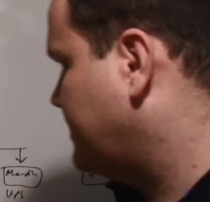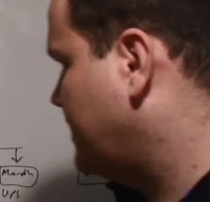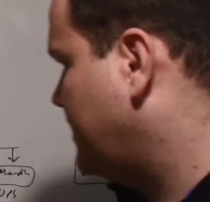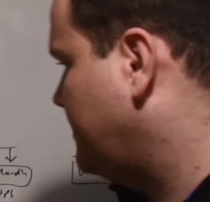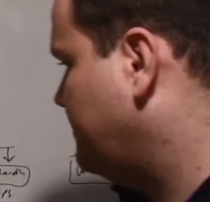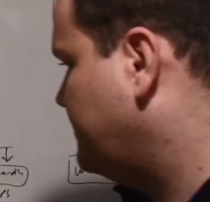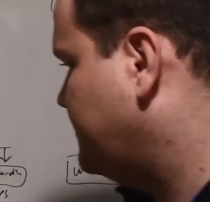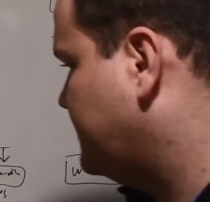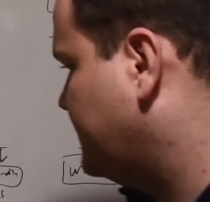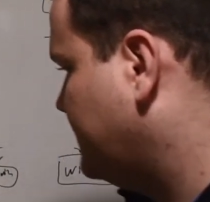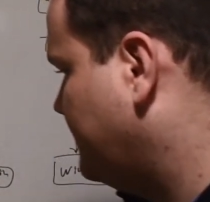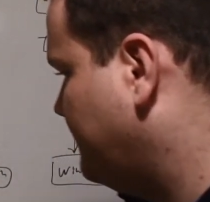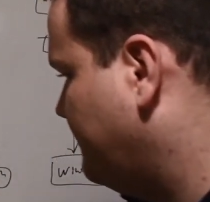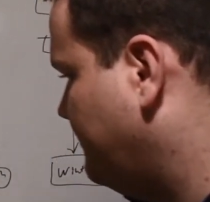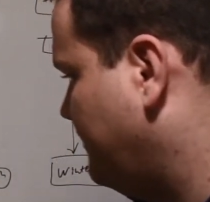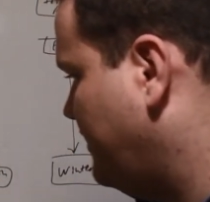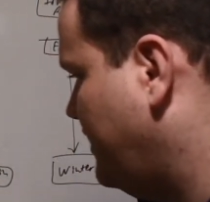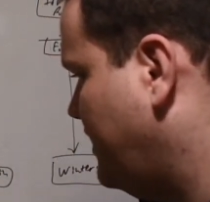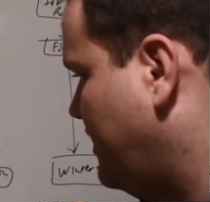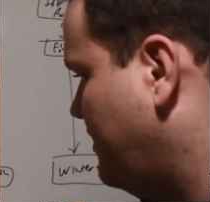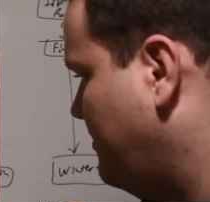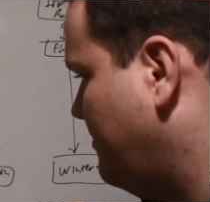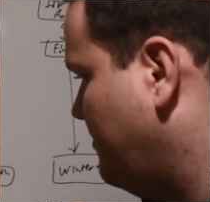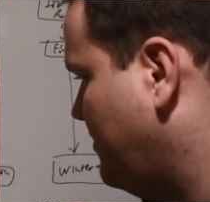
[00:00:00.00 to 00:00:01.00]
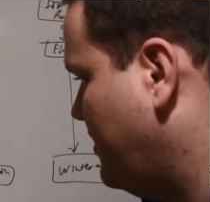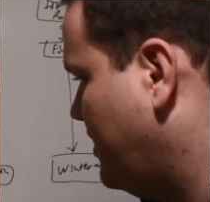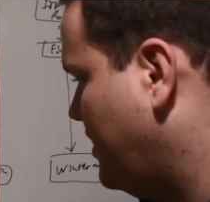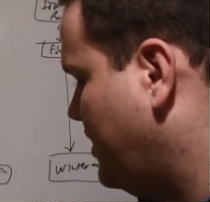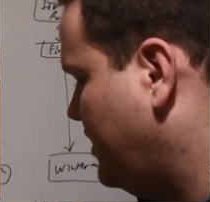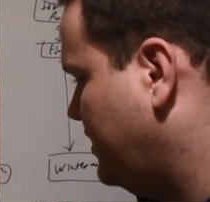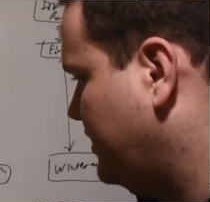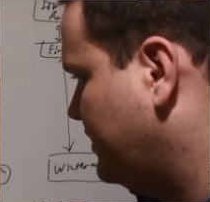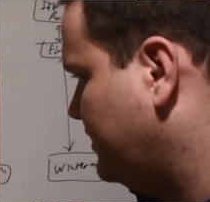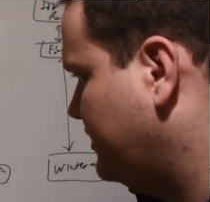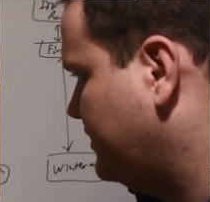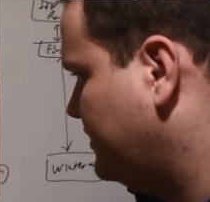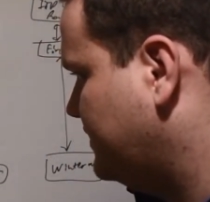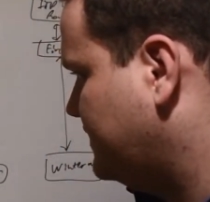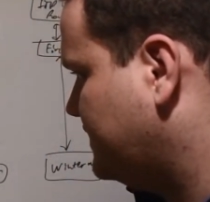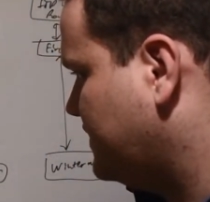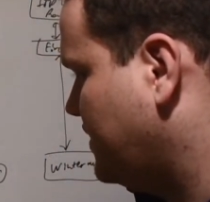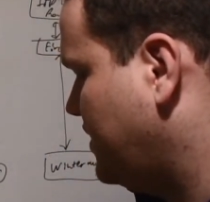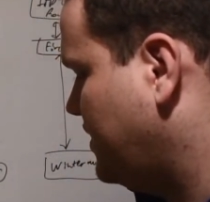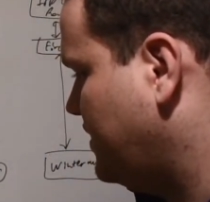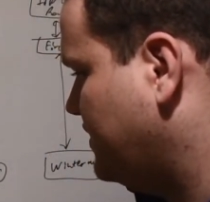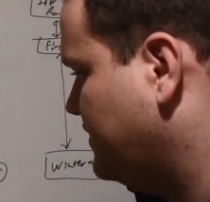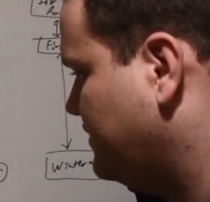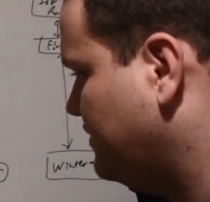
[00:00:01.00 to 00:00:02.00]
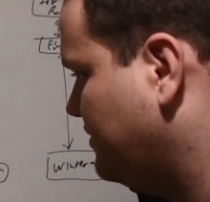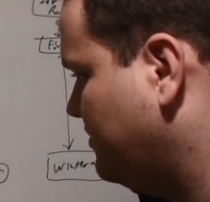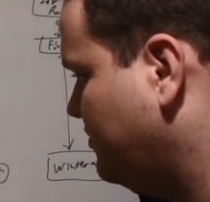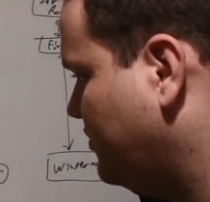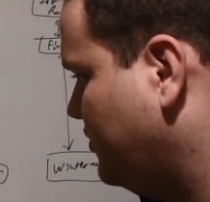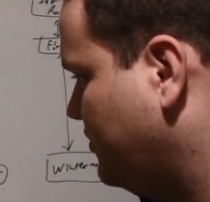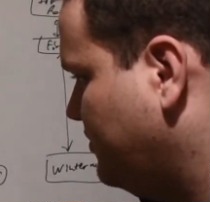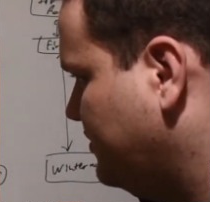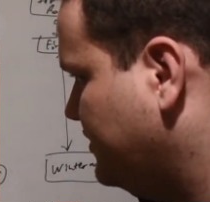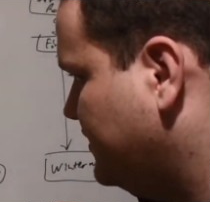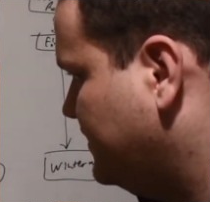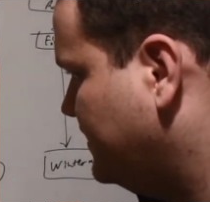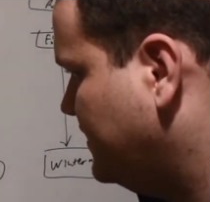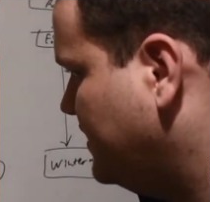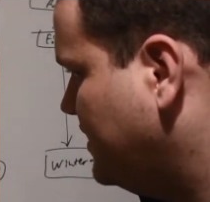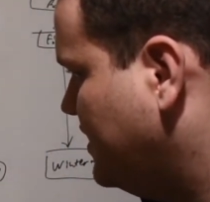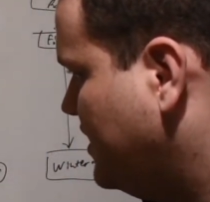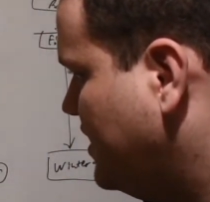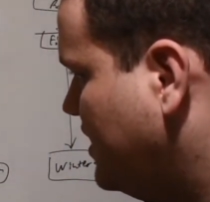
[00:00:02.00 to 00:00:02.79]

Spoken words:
types of VM on Skynet at the moment.